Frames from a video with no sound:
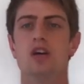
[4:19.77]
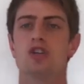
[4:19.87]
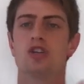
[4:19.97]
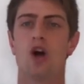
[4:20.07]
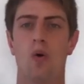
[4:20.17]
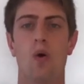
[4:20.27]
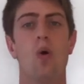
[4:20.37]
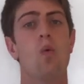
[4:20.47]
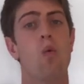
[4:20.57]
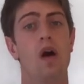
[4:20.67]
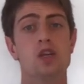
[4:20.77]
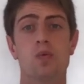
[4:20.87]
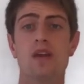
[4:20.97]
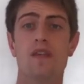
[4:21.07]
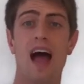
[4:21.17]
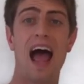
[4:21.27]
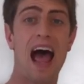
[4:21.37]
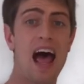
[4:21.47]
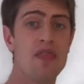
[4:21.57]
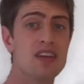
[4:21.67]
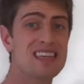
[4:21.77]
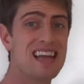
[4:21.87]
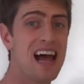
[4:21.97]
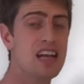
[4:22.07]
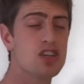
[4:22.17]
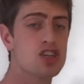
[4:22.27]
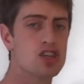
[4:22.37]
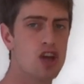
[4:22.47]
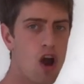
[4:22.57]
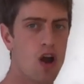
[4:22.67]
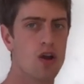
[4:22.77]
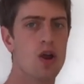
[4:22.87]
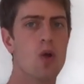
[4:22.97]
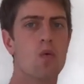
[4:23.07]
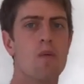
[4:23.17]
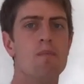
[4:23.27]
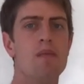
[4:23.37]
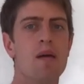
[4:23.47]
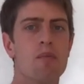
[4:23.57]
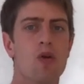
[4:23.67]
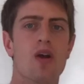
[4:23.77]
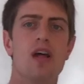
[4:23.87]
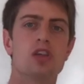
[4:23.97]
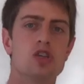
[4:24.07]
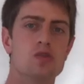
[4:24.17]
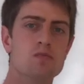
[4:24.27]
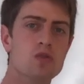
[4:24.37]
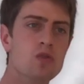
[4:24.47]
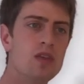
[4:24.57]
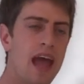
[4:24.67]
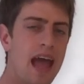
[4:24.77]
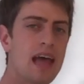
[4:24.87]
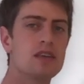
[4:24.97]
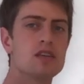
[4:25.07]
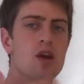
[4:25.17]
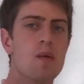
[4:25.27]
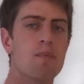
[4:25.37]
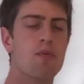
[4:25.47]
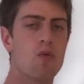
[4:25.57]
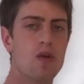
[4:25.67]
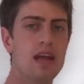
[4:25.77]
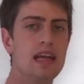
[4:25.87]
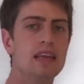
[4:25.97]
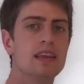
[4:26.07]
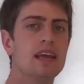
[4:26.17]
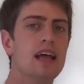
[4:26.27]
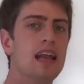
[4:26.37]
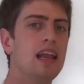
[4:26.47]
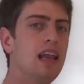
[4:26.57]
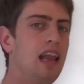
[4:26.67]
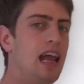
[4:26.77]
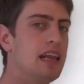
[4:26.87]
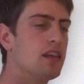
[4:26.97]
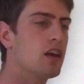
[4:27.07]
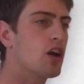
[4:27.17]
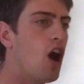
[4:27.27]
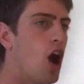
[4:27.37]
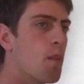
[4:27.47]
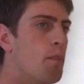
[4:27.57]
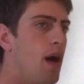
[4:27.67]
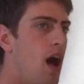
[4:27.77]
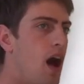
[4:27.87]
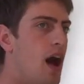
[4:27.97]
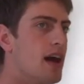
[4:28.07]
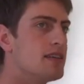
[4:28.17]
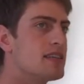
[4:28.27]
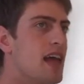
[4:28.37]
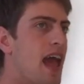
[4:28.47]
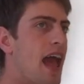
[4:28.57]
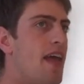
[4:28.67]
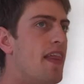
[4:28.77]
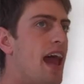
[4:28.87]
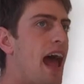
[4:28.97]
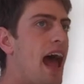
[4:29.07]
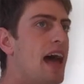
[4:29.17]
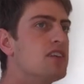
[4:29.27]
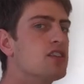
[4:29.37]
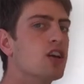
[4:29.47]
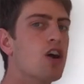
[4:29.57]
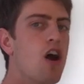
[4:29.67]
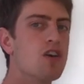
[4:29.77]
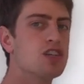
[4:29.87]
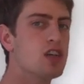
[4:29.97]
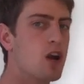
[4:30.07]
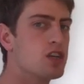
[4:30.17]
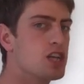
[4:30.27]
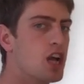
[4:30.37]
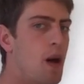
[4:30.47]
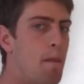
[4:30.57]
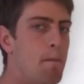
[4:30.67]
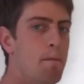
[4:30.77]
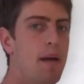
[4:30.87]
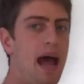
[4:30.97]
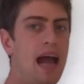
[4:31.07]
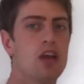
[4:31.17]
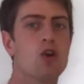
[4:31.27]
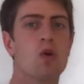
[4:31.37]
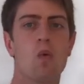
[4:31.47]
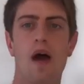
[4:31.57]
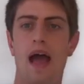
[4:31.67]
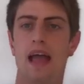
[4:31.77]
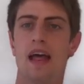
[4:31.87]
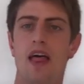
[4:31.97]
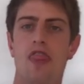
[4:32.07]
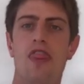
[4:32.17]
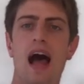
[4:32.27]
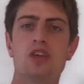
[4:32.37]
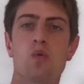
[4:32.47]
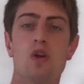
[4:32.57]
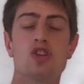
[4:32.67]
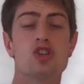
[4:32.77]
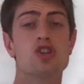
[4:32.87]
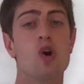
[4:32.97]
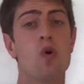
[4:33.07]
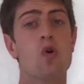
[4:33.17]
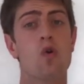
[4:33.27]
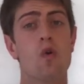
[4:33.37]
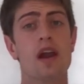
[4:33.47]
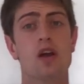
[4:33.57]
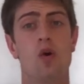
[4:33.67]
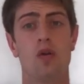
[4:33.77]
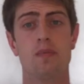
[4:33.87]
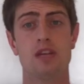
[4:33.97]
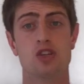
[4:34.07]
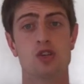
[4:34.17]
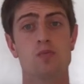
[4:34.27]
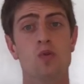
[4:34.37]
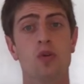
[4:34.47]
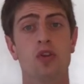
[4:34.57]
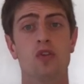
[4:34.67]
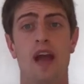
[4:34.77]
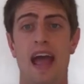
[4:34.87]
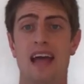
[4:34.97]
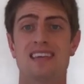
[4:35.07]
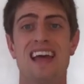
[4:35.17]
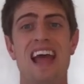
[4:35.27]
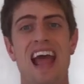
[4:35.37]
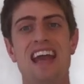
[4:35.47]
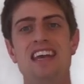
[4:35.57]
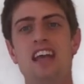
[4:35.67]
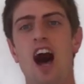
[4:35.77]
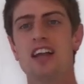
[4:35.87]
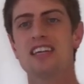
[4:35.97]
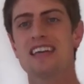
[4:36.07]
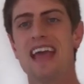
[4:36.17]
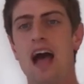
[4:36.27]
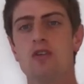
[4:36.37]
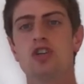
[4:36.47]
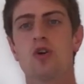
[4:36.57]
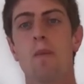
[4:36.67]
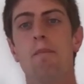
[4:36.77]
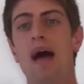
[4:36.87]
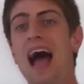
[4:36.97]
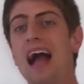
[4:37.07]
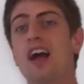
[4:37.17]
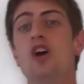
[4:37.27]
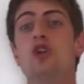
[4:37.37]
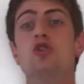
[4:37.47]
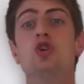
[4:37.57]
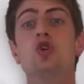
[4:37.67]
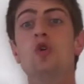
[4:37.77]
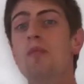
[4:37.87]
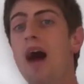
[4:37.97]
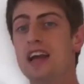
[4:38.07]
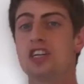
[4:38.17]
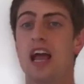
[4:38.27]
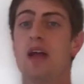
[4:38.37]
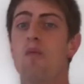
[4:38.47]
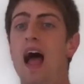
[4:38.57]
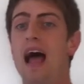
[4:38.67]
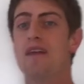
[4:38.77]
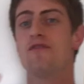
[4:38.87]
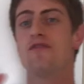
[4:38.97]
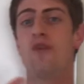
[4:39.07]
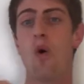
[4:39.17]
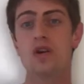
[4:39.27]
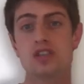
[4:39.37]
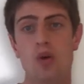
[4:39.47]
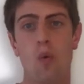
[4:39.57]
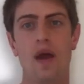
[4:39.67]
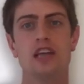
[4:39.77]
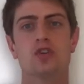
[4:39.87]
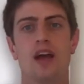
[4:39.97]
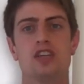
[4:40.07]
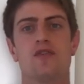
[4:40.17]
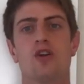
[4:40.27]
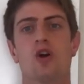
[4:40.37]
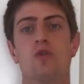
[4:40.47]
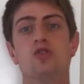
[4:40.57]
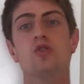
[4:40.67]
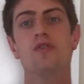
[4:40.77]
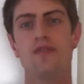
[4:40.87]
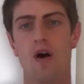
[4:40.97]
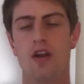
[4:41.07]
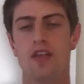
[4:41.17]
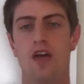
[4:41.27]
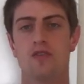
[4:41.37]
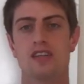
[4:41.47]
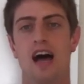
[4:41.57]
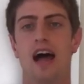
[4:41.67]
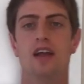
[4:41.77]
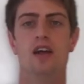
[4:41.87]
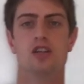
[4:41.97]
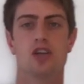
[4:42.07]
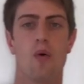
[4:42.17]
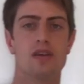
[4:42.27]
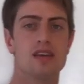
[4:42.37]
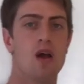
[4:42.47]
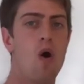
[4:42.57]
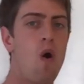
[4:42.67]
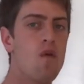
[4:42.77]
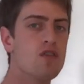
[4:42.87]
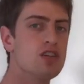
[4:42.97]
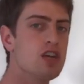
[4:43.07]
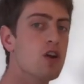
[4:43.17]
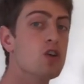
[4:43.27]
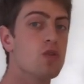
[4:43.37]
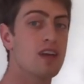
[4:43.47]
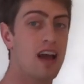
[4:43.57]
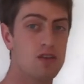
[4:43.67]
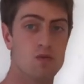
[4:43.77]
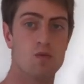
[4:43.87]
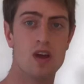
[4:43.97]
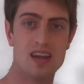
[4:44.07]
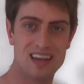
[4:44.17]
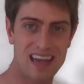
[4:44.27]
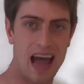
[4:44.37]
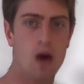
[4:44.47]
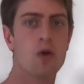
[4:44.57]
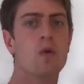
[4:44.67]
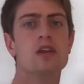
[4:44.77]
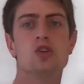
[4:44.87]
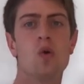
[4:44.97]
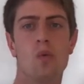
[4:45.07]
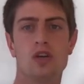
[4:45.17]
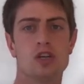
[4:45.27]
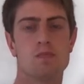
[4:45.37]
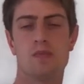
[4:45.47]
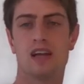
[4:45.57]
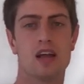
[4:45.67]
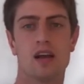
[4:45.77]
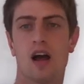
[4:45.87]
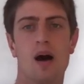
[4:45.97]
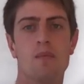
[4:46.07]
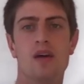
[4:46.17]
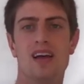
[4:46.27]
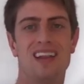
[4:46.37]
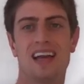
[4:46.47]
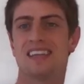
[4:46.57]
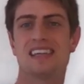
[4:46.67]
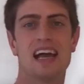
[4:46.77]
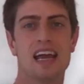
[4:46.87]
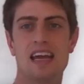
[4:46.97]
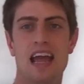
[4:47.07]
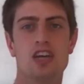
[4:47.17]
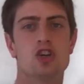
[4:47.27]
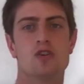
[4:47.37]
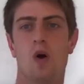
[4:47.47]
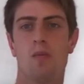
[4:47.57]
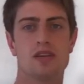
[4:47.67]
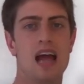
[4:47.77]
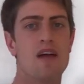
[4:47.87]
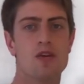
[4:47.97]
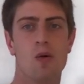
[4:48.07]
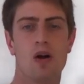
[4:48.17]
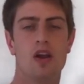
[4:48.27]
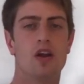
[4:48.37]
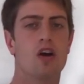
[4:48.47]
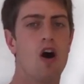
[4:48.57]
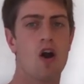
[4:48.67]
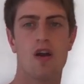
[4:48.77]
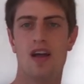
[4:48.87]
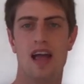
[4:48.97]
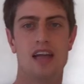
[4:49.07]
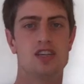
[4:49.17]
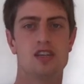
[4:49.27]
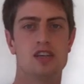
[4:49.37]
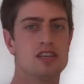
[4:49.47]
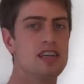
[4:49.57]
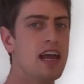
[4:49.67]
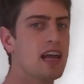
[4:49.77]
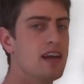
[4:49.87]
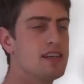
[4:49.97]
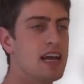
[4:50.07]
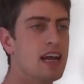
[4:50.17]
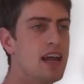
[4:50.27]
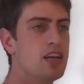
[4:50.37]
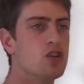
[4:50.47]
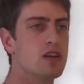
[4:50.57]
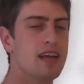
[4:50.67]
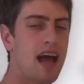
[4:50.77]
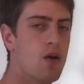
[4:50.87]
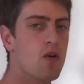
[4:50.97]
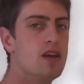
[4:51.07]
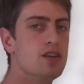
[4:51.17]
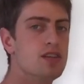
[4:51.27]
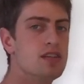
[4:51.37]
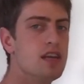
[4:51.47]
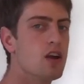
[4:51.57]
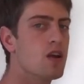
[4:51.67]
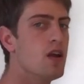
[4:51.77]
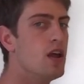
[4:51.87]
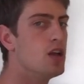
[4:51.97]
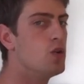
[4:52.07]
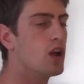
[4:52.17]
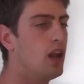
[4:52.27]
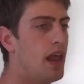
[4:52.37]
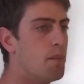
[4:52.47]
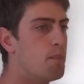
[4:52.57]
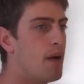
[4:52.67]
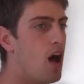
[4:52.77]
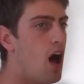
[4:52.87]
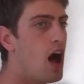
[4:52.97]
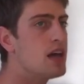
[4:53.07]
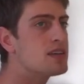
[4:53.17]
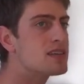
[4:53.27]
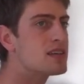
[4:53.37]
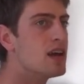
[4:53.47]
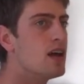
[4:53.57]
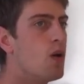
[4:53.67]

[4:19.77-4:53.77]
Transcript: So once we've had the slide start, remember, smooth hands, breathe, let the car pause, and then as the car starts to come back your way, that's where it's so critical to be smooth with your hands and not to counter back too much and force the weight transfer to go too far to the other side. So it's an oversteer, you counter into it, which is gonna come like second nature to almost everyone in a car. It's just second nature to counter into the steer. You're gonna let it pause.